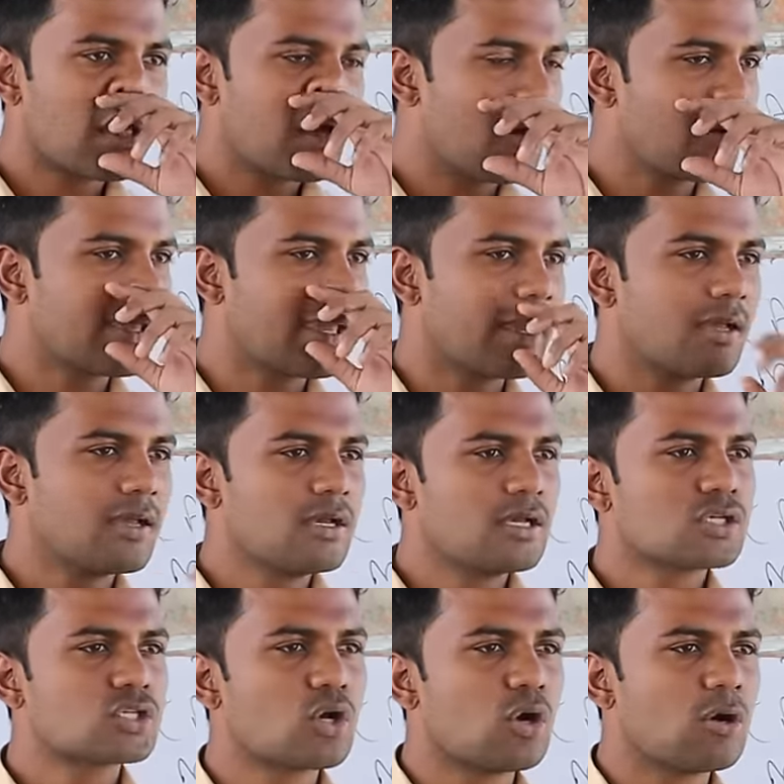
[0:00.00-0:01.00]
Okay,
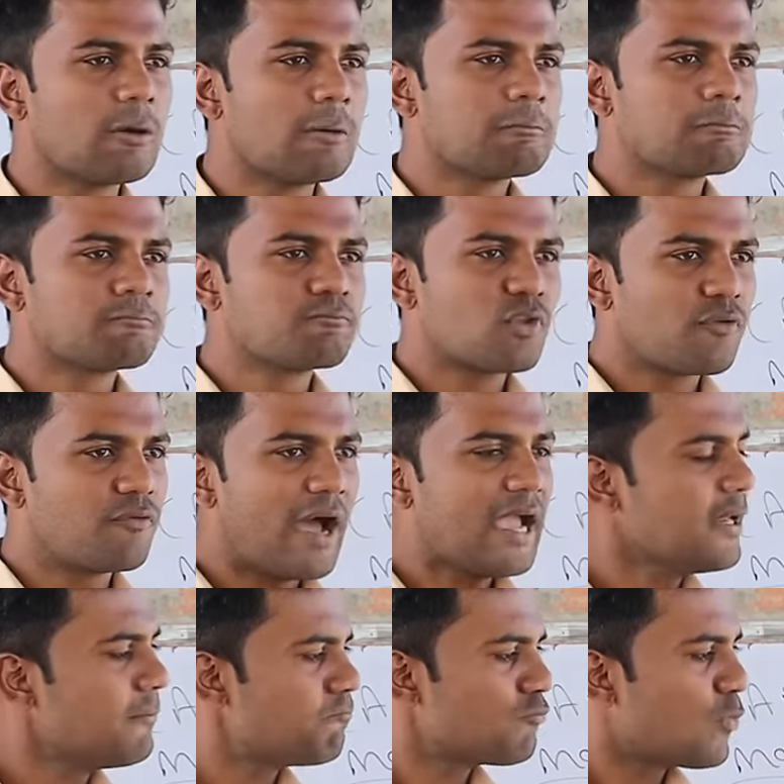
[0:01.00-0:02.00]
so
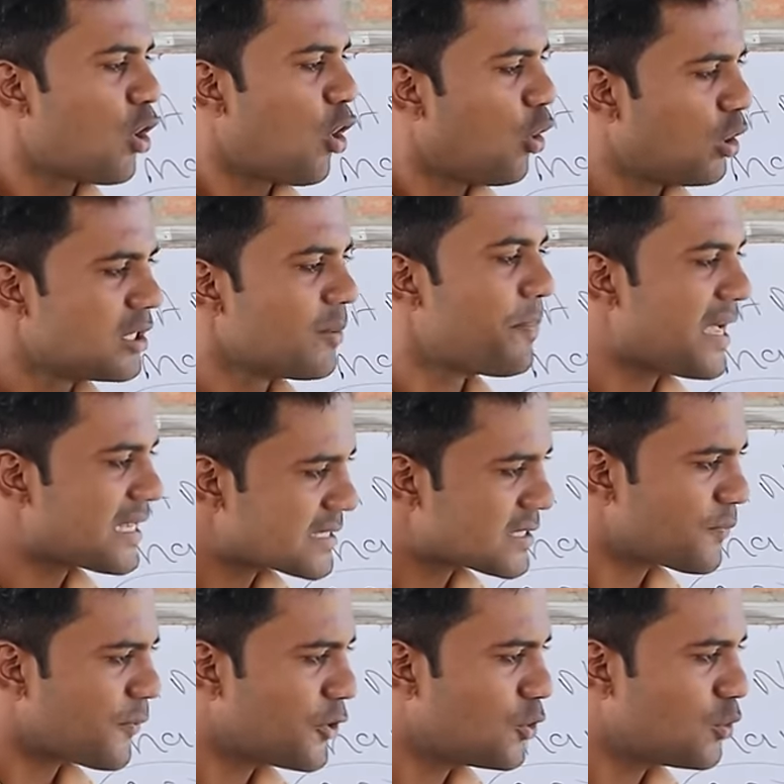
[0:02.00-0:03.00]
fine. All the
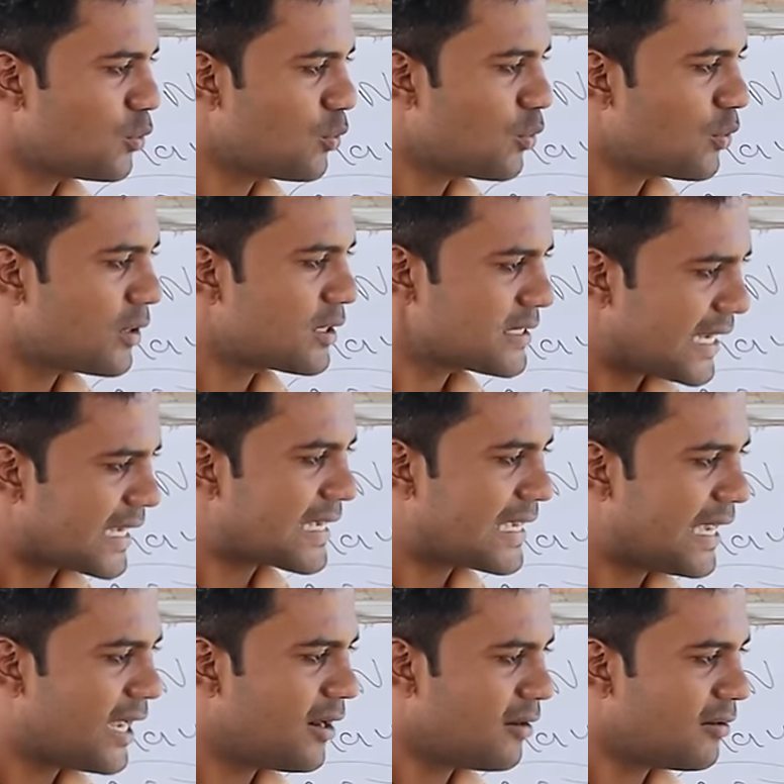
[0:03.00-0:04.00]
best for you. Take
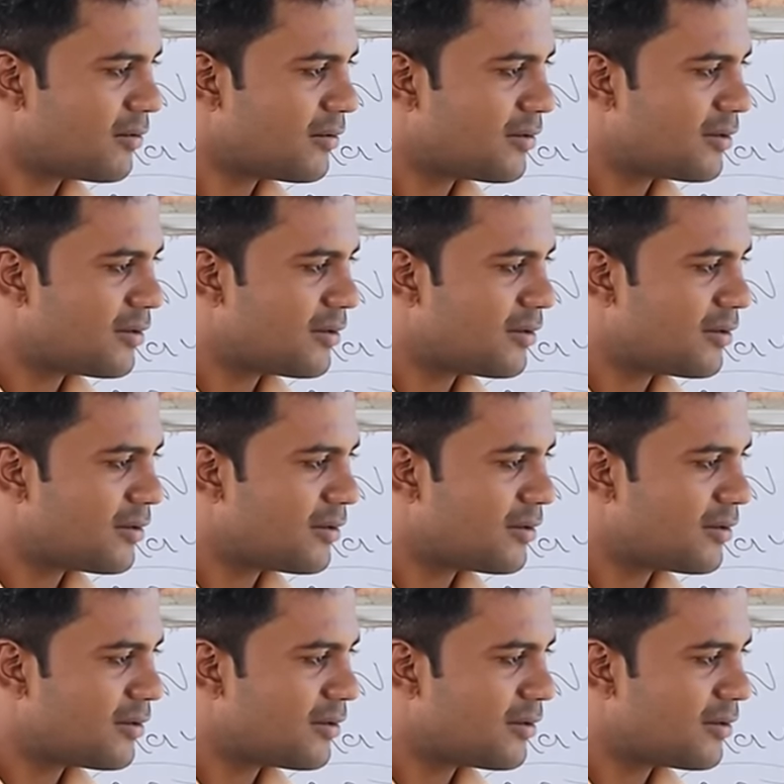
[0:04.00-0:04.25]
care.